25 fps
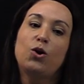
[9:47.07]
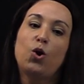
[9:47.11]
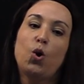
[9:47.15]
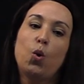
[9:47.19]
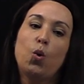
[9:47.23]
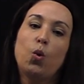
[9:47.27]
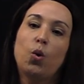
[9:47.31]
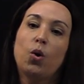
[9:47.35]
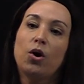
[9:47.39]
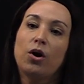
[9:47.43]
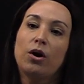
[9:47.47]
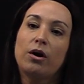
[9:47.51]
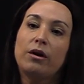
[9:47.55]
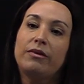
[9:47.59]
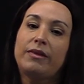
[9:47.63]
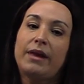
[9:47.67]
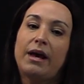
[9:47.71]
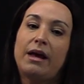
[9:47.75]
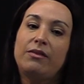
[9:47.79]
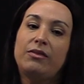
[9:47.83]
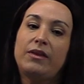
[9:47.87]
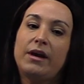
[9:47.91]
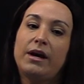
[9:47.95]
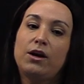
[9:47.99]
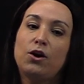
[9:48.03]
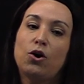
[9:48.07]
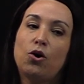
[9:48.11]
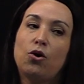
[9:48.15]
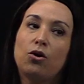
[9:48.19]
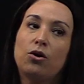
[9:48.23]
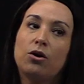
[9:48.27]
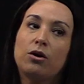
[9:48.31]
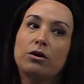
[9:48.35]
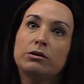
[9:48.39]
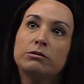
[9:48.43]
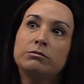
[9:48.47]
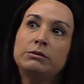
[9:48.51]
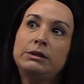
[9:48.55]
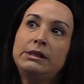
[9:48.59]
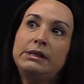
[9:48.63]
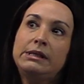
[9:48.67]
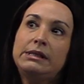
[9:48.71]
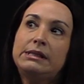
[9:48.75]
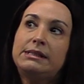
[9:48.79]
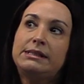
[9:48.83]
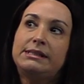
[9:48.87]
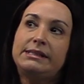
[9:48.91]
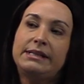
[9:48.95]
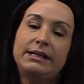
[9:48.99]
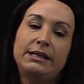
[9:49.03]
or that they are
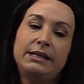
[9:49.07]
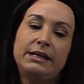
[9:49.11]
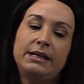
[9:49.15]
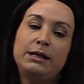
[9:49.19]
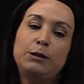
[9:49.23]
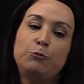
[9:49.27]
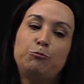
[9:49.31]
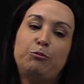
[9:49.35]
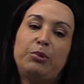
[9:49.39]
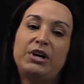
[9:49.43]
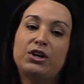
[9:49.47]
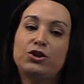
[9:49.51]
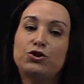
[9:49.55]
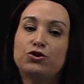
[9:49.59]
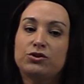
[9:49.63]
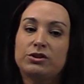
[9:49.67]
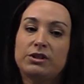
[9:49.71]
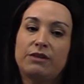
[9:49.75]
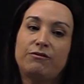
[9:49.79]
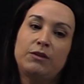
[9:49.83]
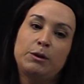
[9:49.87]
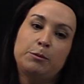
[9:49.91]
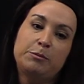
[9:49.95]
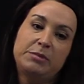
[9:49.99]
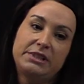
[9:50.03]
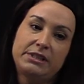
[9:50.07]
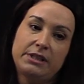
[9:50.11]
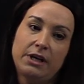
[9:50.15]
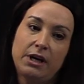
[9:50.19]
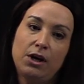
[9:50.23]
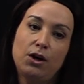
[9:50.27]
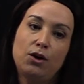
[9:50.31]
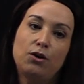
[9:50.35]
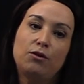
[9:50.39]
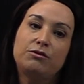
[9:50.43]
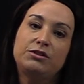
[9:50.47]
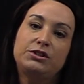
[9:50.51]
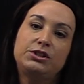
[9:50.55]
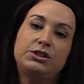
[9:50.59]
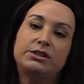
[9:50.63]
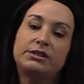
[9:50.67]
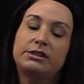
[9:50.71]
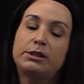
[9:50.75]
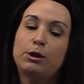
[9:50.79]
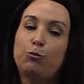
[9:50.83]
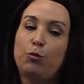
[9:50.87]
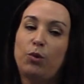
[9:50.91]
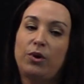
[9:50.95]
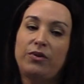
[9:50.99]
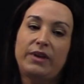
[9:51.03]
sending pictures of themselves to
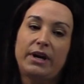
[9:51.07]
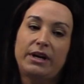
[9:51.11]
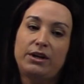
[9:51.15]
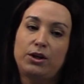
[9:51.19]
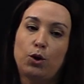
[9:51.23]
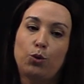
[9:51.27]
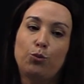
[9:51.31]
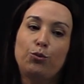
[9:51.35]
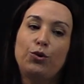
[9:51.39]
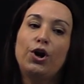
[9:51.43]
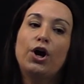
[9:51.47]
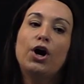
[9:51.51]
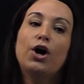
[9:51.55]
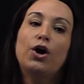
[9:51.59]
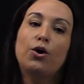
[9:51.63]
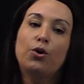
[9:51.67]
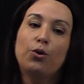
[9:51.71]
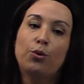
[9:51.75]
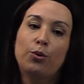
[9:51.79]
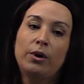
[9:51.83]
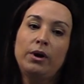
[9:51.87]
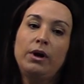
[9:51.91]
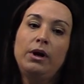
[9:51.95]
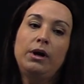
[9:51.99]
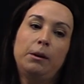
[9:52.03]
someone they don't know,